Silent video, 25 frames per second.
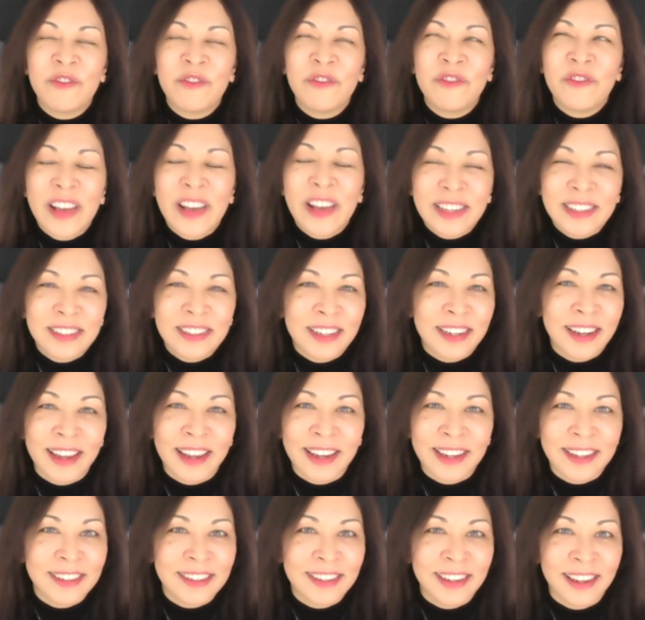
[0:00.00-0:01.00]

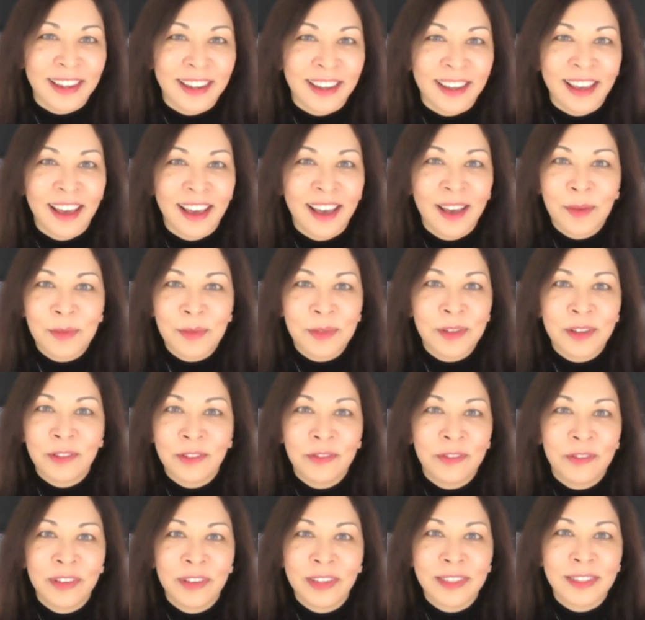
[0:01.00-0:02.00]
fascinating, absolutely
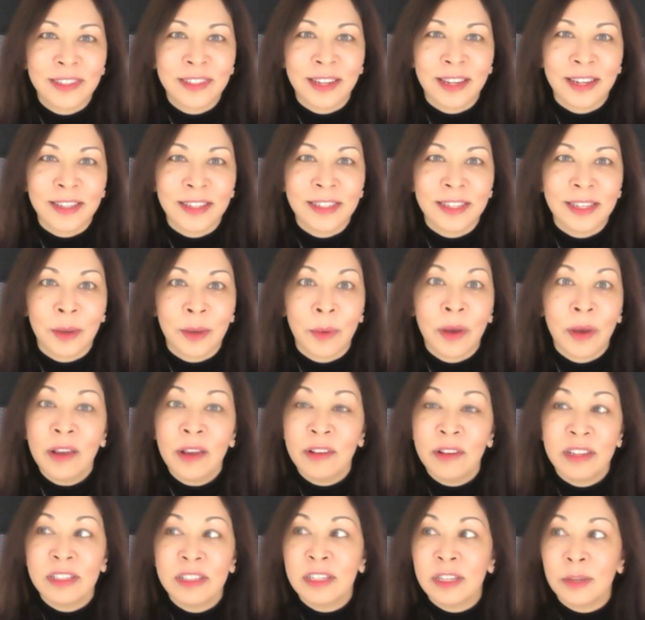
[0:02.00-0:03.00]
fascinating. And I
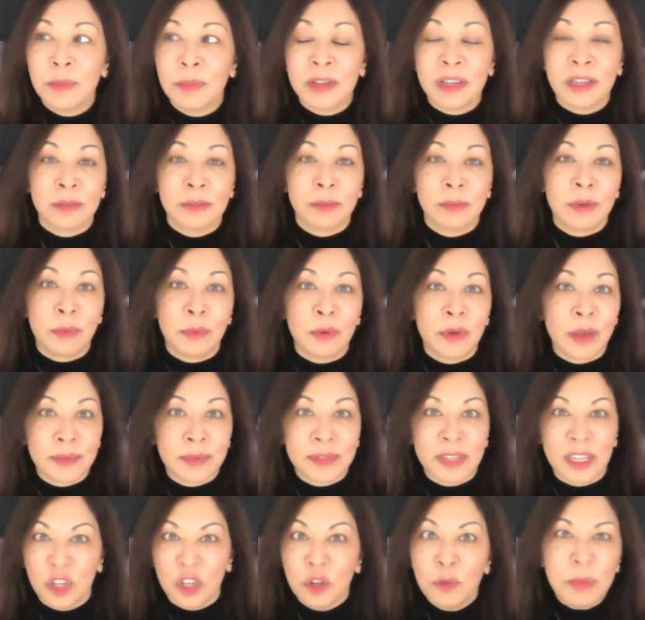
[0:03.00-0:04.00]
only did it because people kept
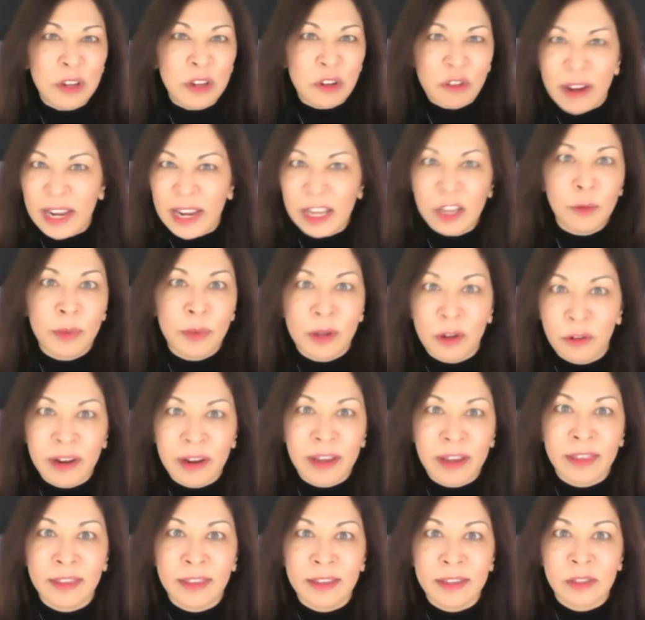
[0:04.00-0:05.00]
saying, you'd be great
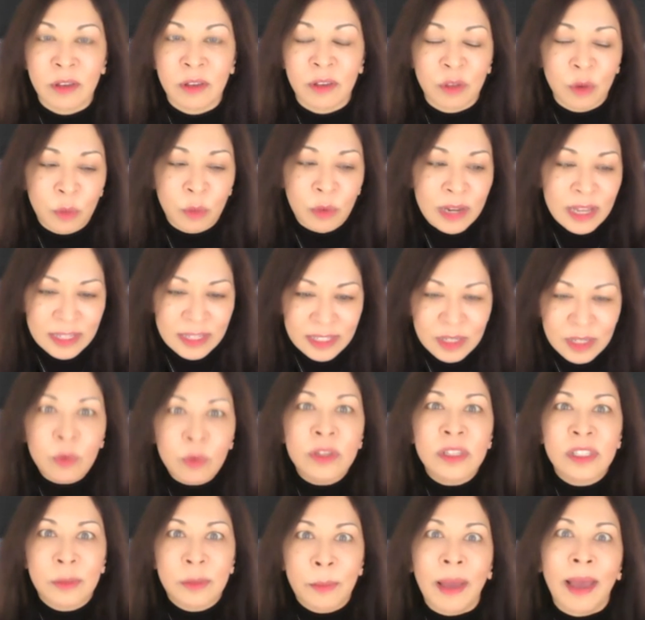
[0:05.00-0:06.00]
at this. So I thought, well, let's see what
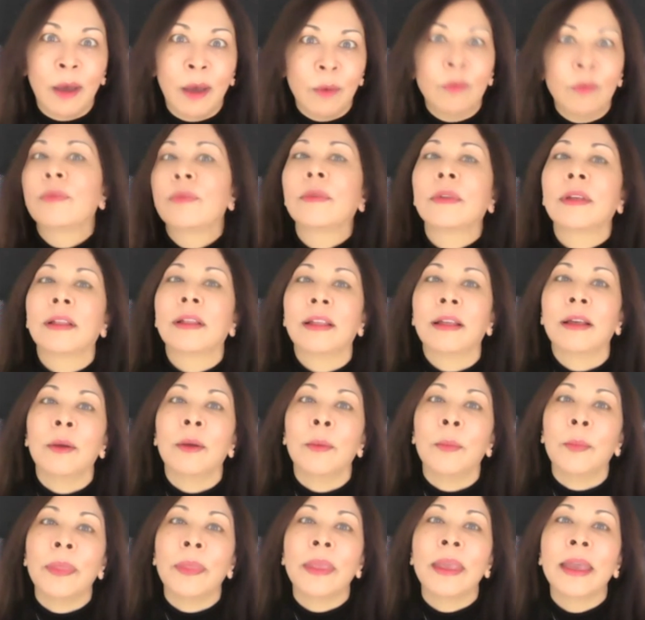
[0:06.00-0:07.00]
it's about.
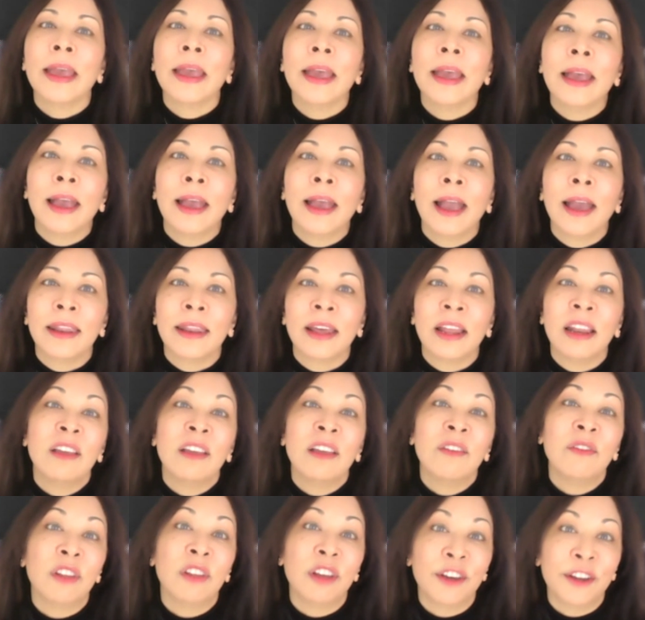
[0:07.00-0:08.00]
And I
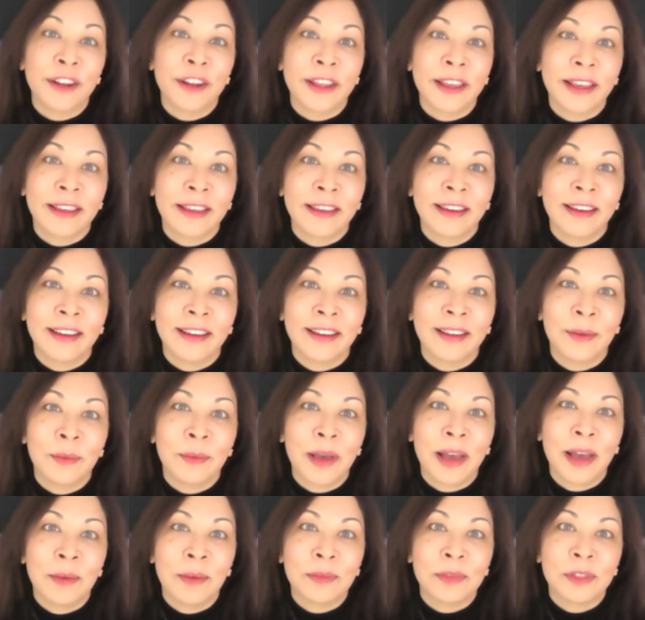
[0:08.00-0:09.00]
love learning,
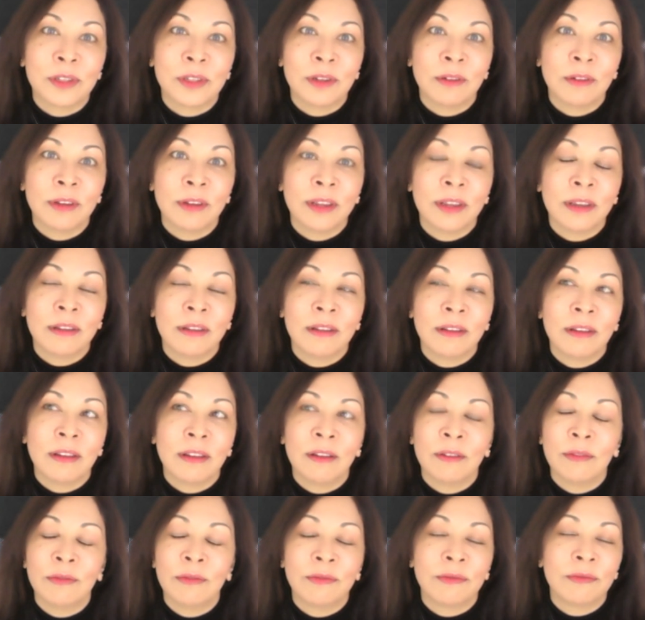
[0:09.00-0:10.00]
absolutely
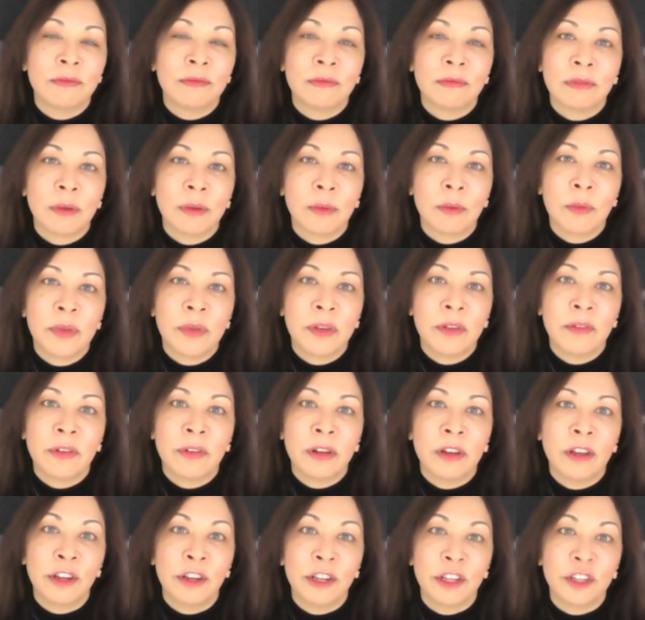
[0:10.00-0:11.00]
love. I'm a bit of a
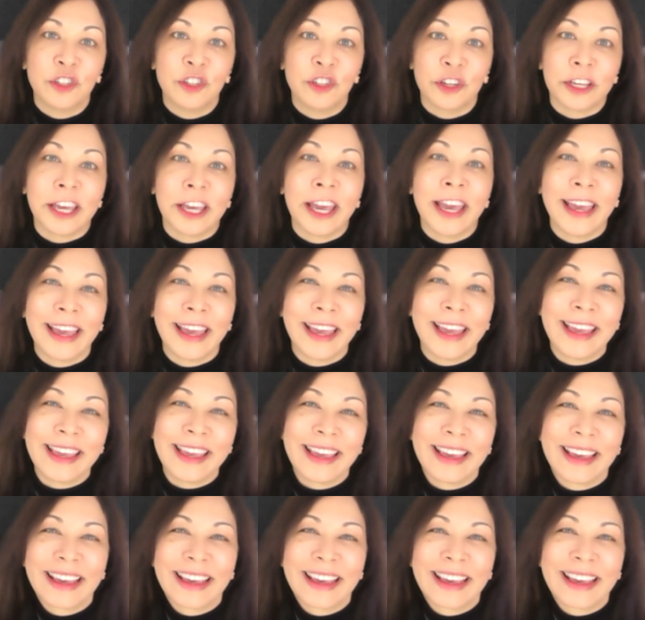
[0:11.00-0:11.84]
learning junkie.